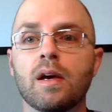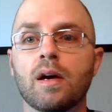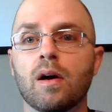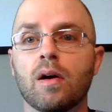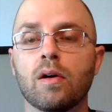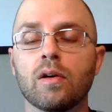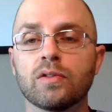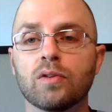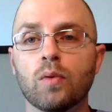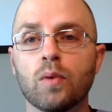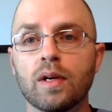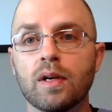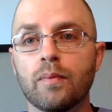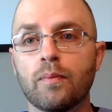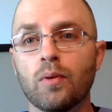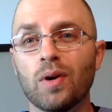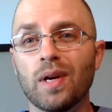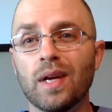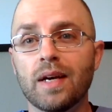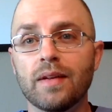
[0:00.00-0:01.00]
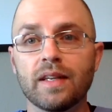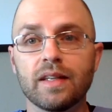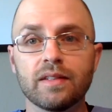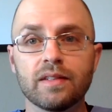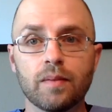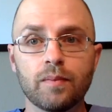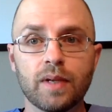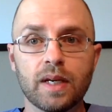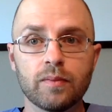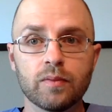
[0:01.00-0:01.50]
Also wanted to point out that
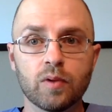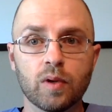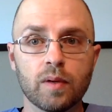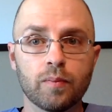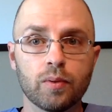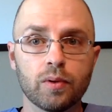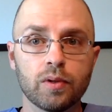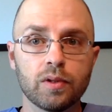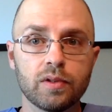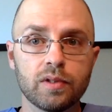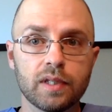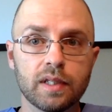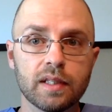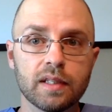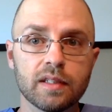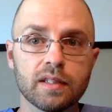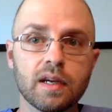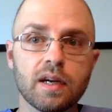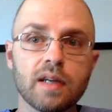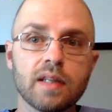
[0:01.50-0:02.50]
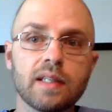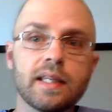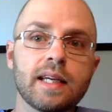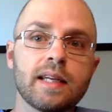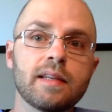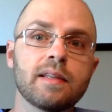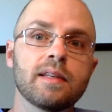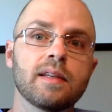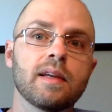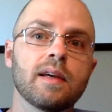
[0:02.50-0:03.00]
sometimes when I'm producing this
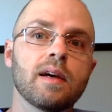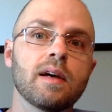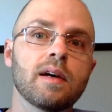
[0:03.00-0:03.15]
content,